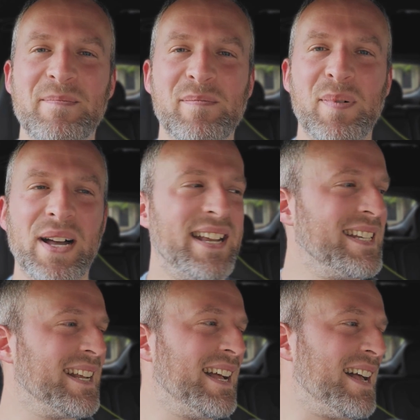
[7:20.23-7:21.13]

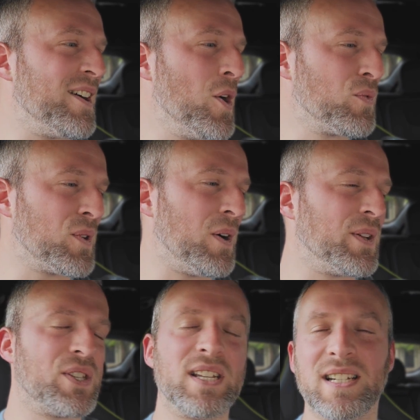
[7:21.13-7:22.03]
But overall,
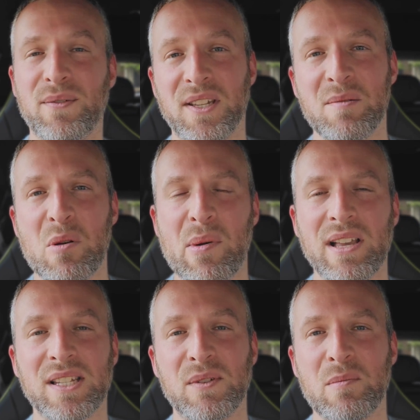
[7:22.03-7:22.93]
there's significantly more
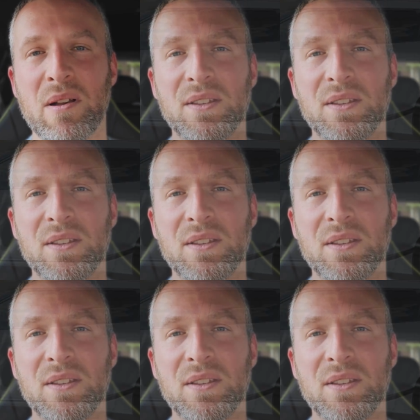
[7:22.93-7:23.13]
positives